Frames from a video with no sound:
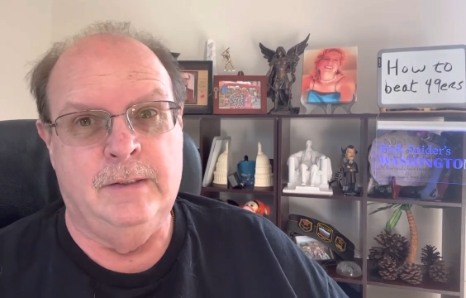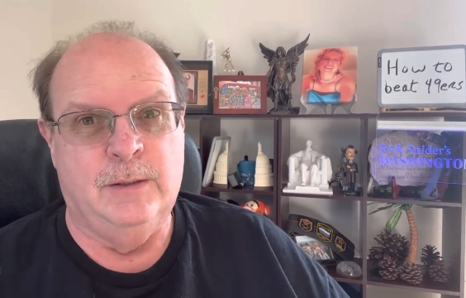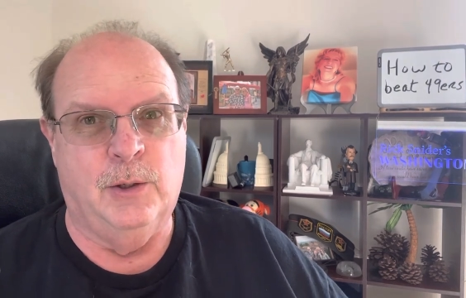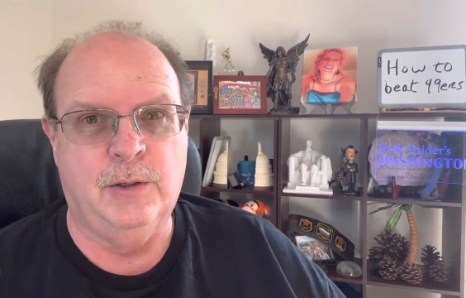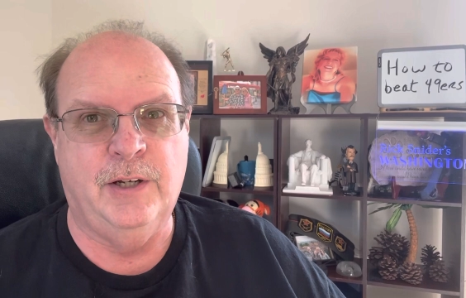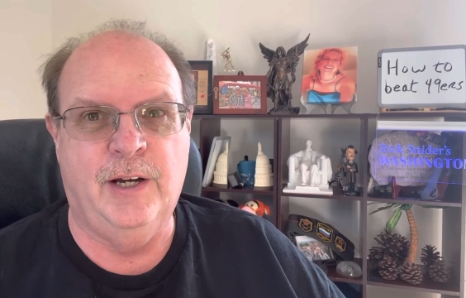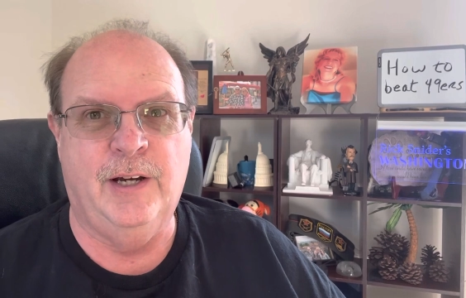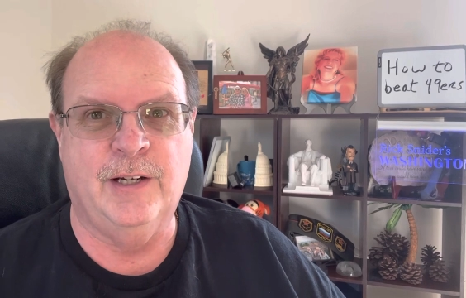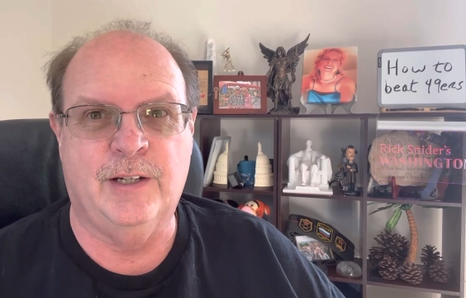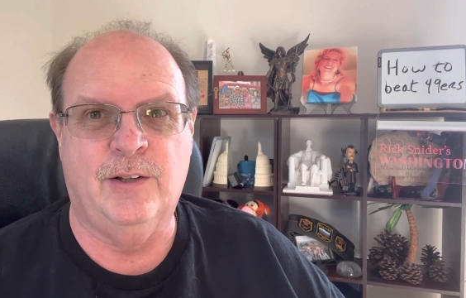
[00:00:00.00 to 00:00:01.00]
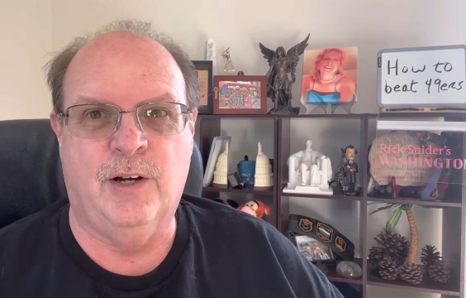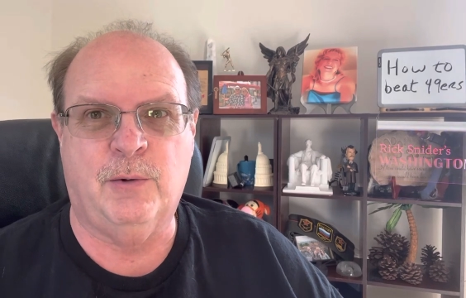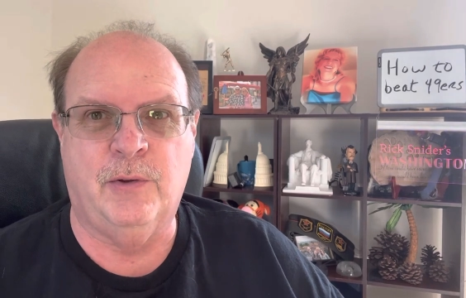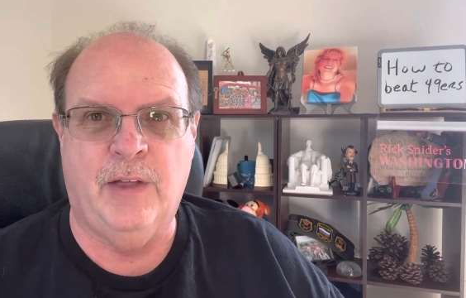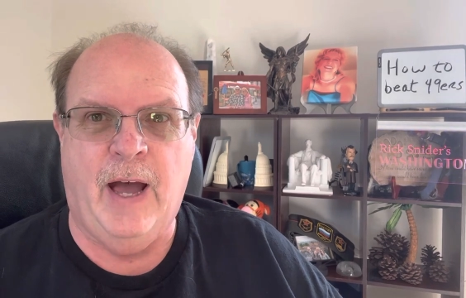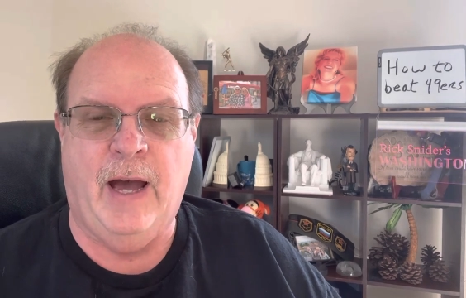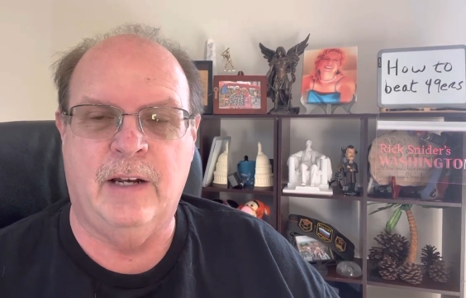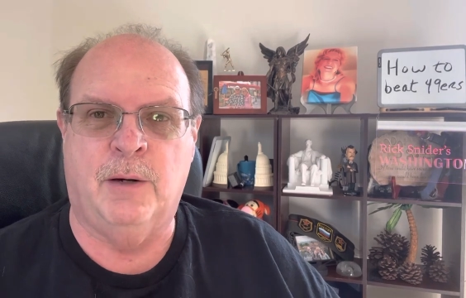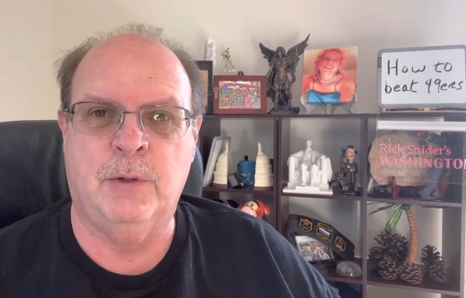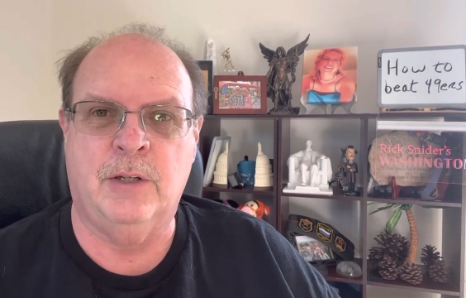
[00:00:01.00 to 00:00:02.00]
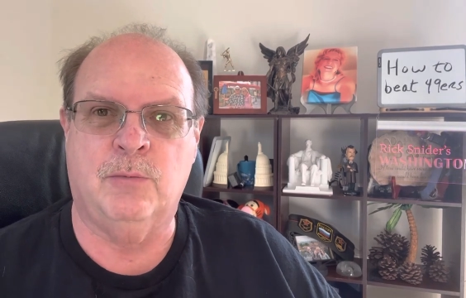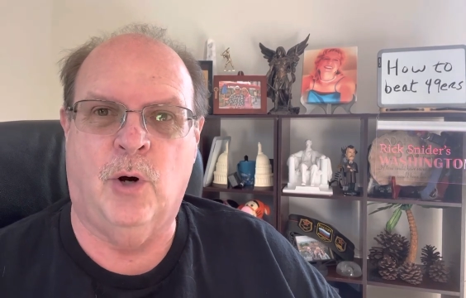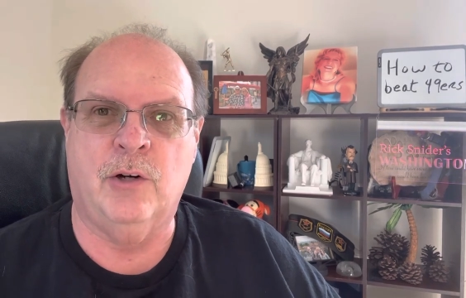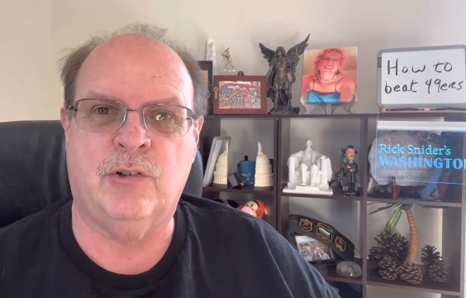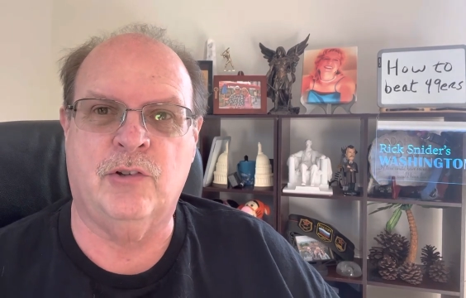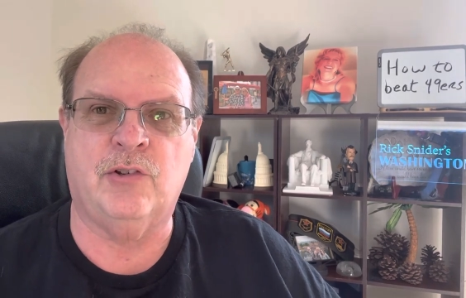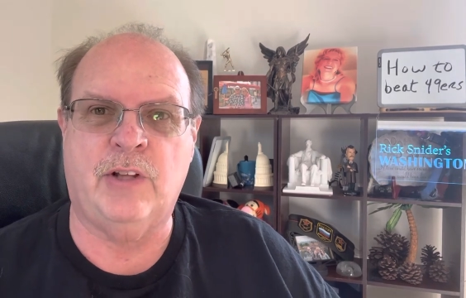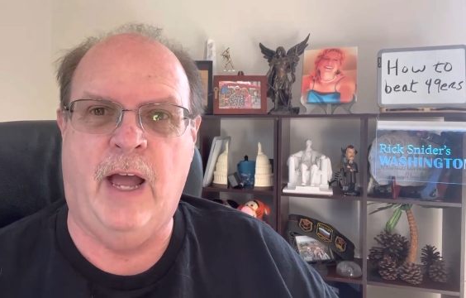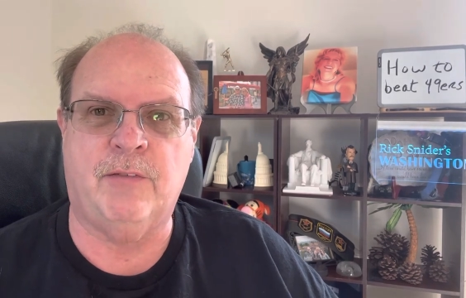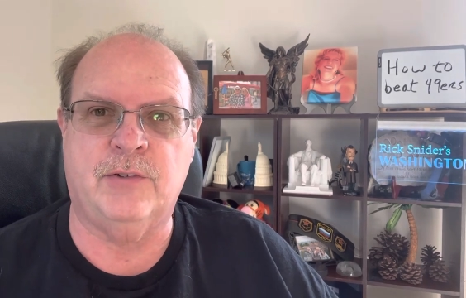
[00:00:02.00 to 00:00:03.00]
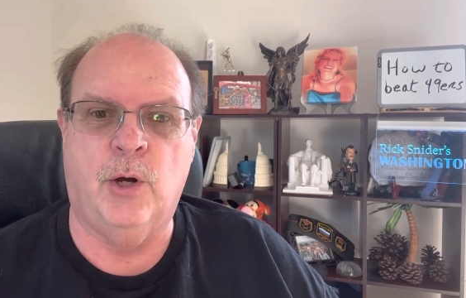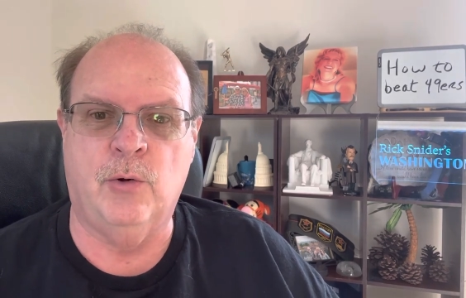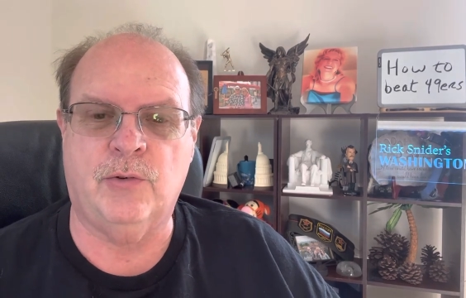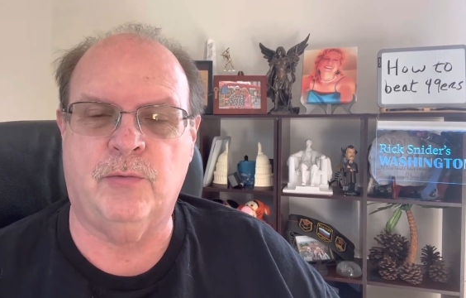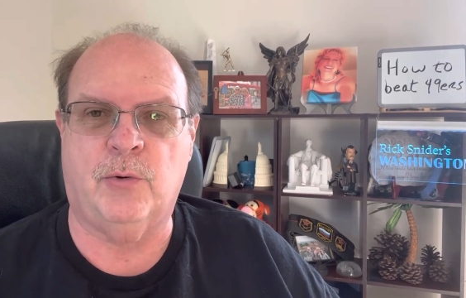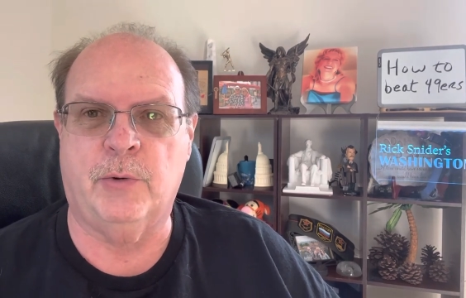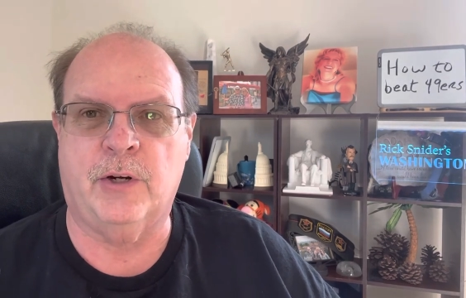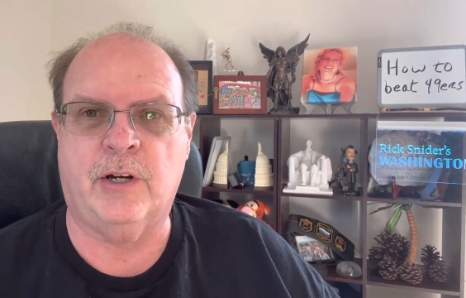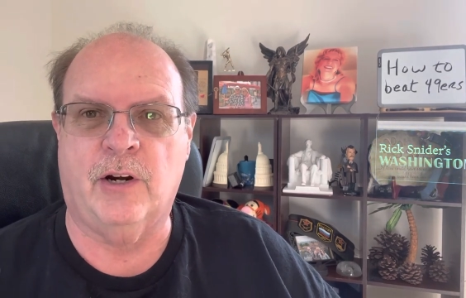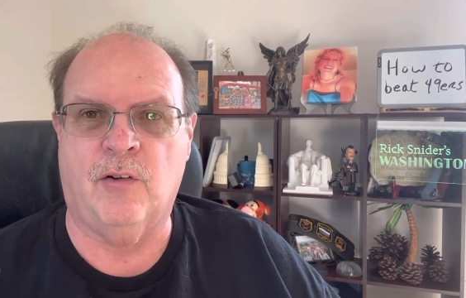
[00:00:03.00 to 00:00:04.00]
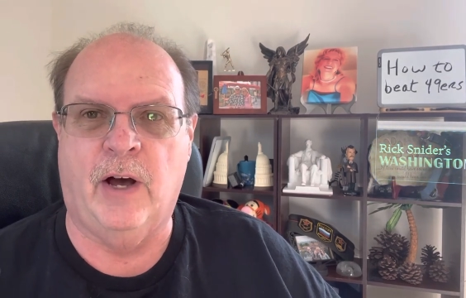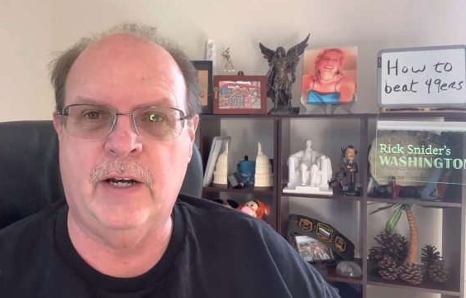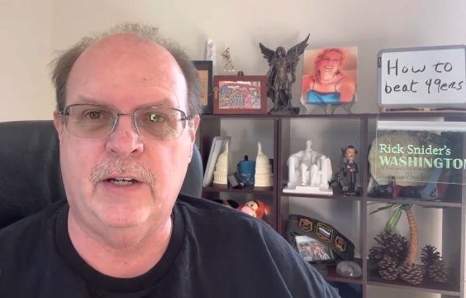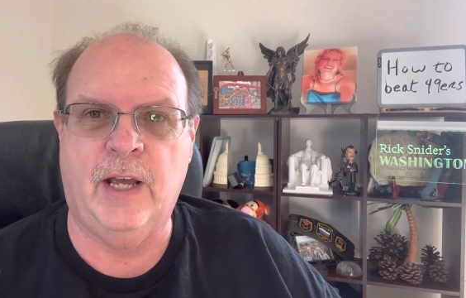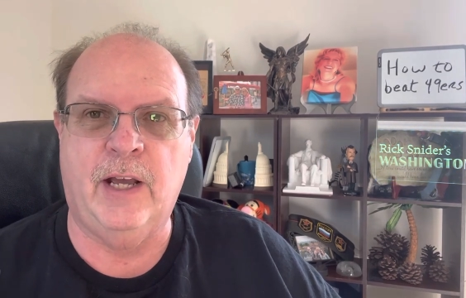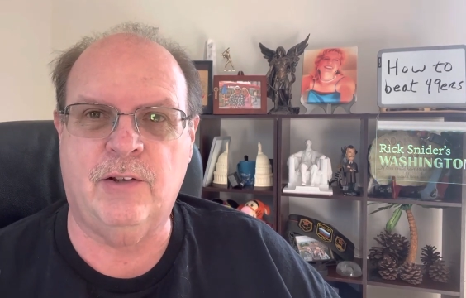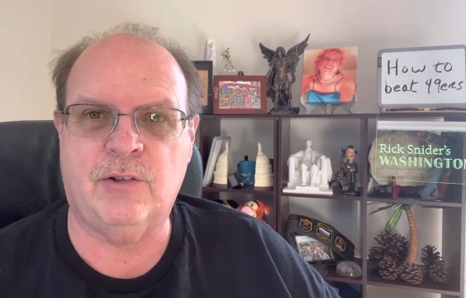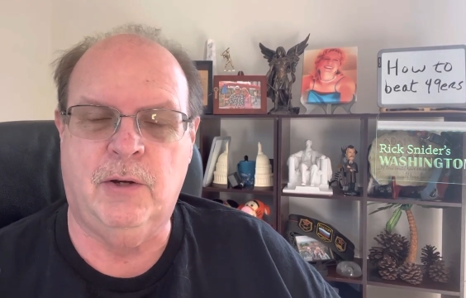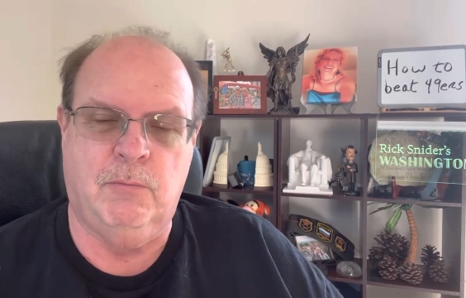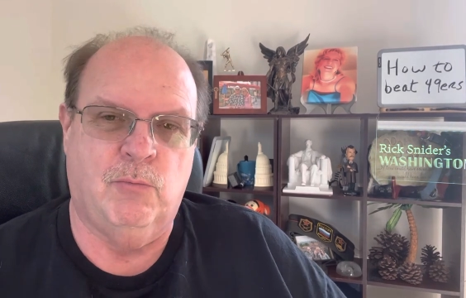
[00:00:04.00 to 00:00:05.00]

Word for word: Okay, good luck with that. I mean, Washington staff knows him from their Carolina days.